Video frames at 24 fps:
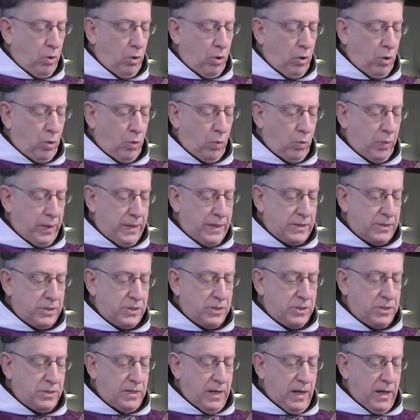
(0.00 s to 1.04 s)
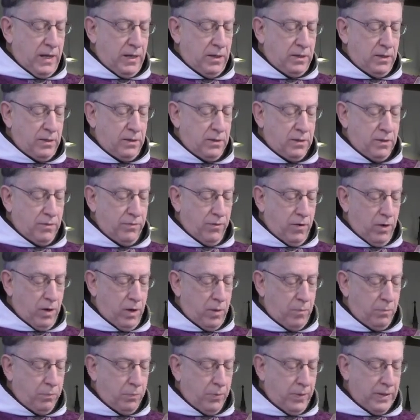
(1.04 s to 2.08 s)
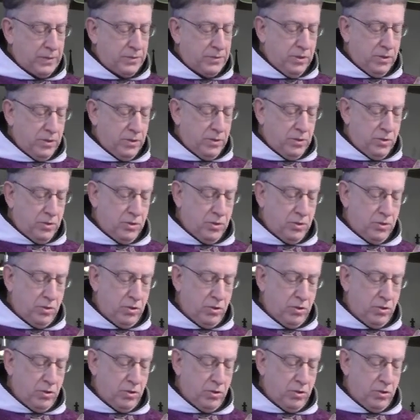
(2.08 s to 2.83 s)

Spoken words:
always stand in the divine presence,